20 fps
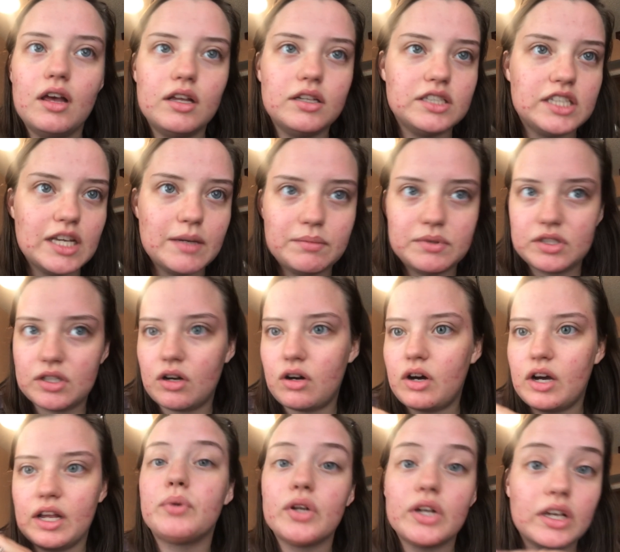tips
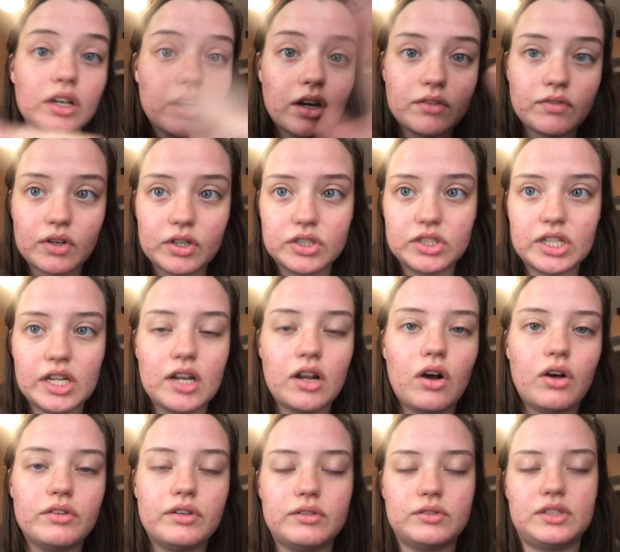on putting God first and
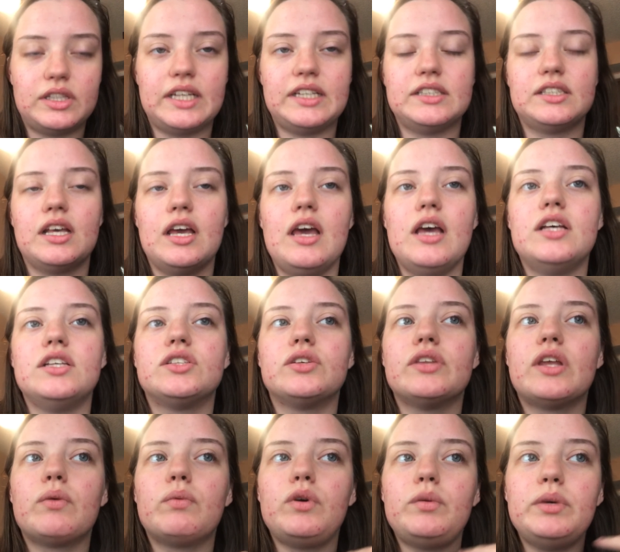all those things. So
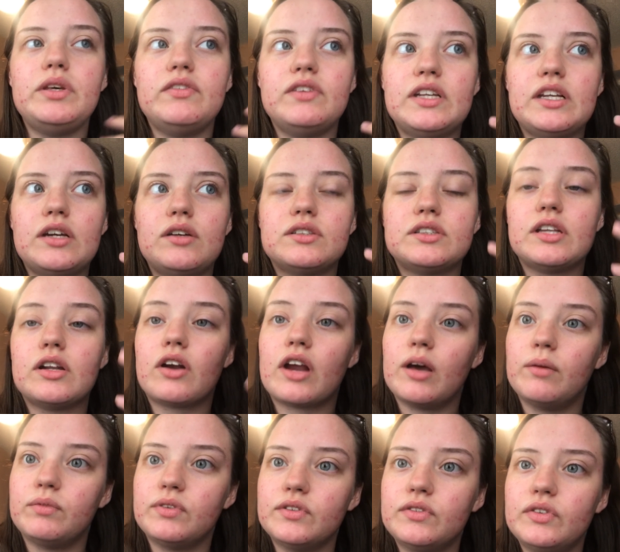there will be videos that are
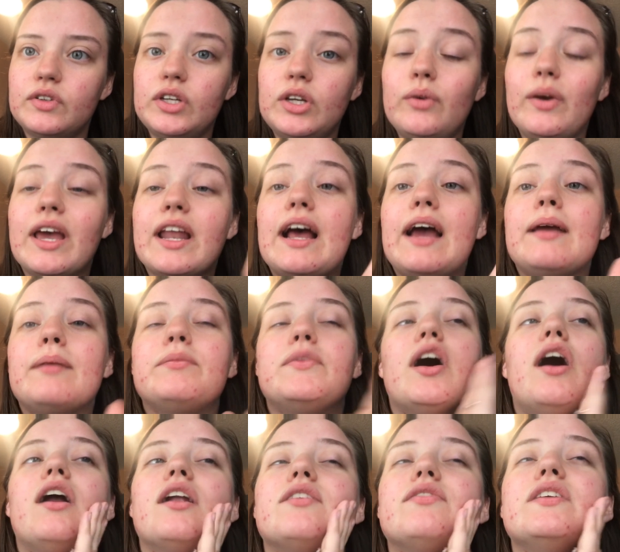helpful for you, and I am
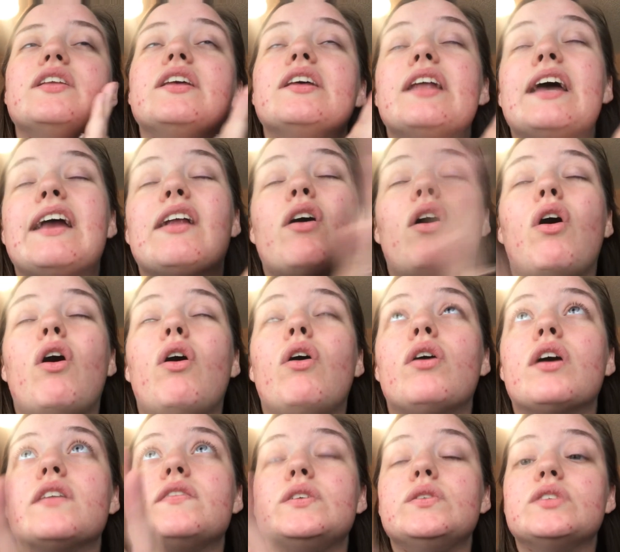not offended at
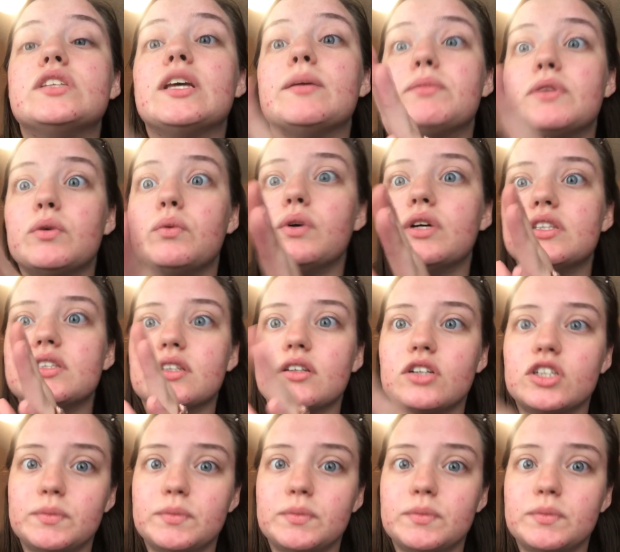all if you skip the ones that are